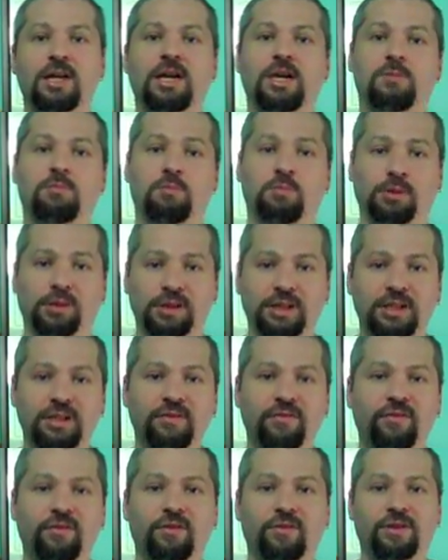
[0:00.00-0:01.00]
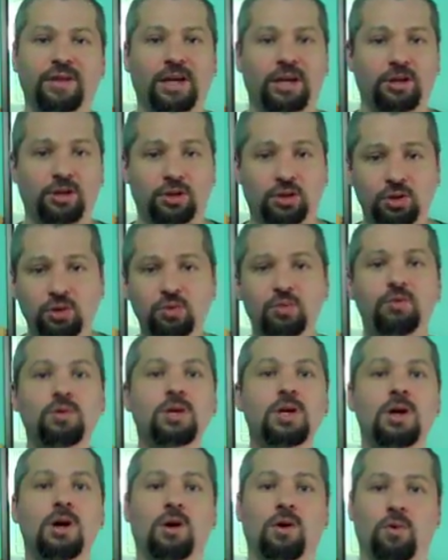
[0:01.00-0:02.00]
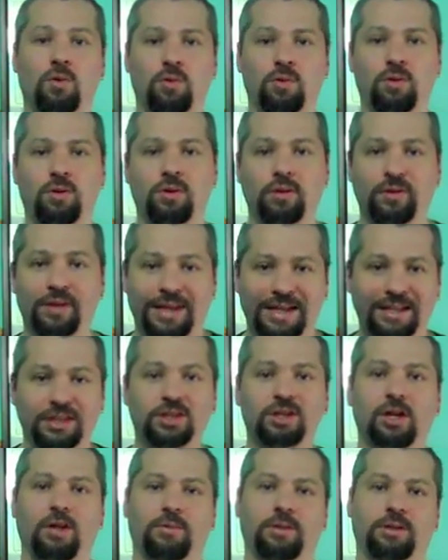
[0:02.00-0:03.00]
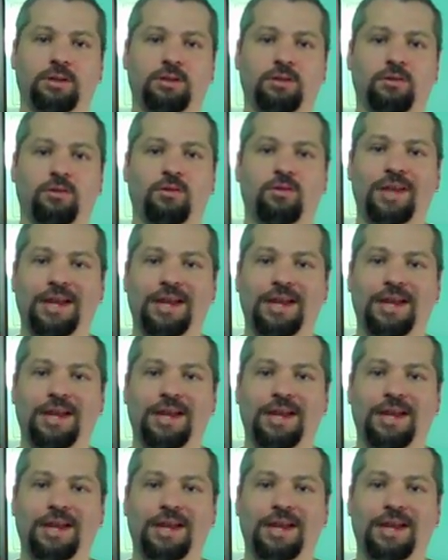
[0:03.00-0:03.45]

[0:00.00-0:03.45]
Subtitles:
and believe that you know that it's coming to you,